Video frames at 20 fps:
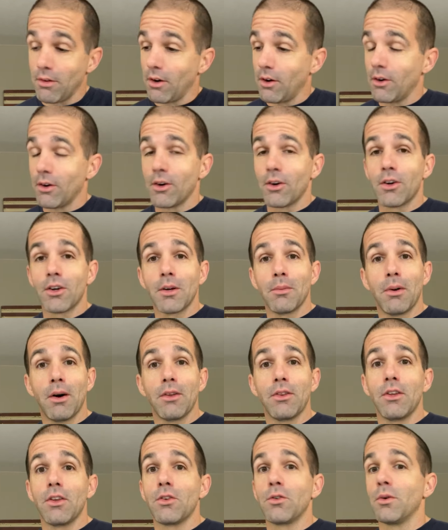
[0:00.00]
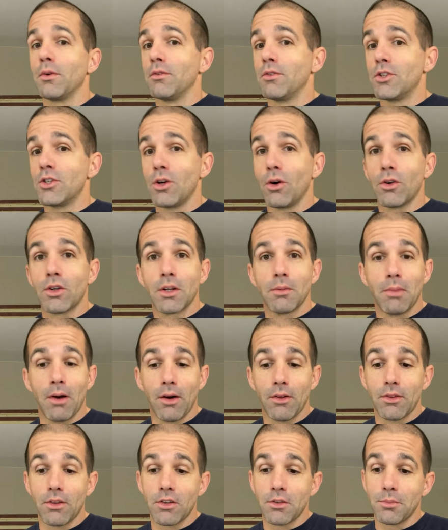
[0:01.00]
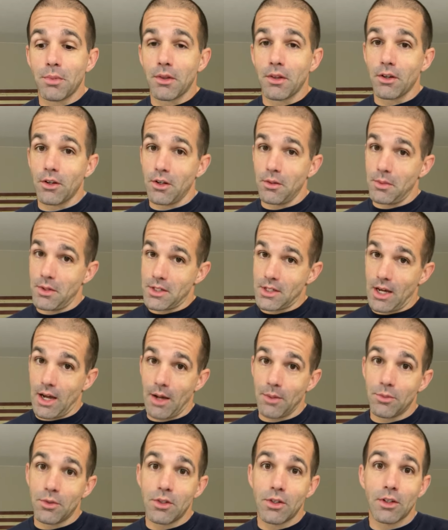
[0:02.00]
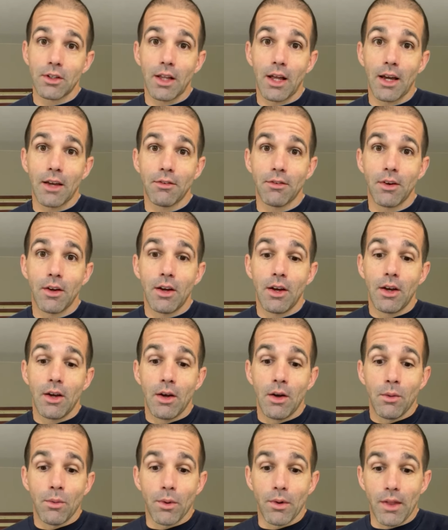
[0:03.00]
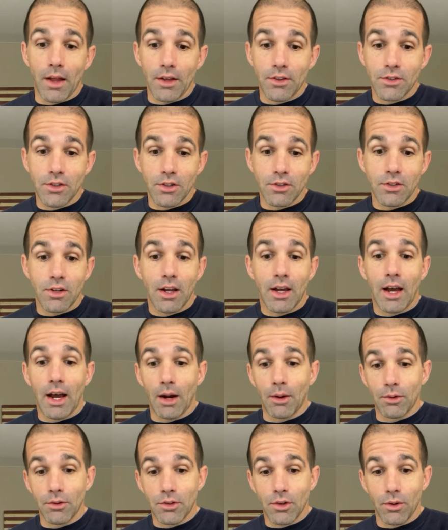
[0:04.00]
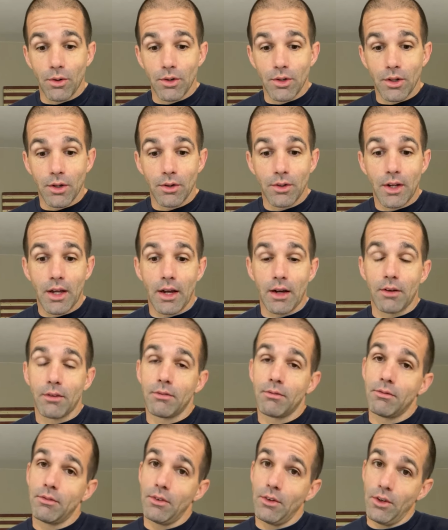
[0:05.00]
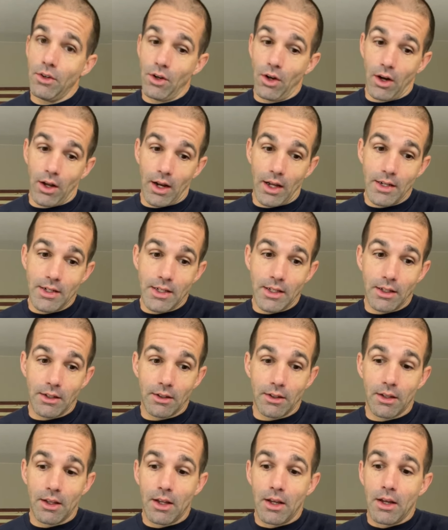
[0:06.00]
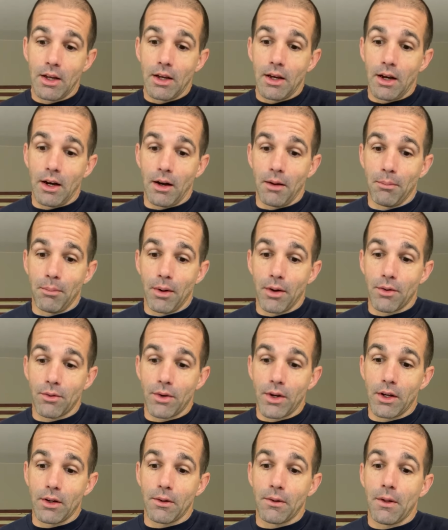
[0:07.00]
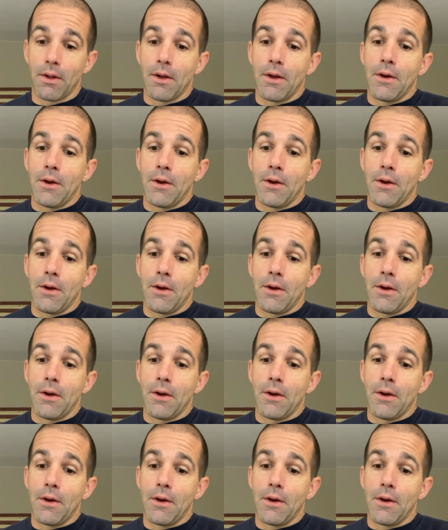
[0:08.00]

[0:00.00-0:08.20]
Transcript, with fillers: all heard about this, we've joked about this, but there could be times in your life where that's just how it's going to go down. Not ideal, uh, but real.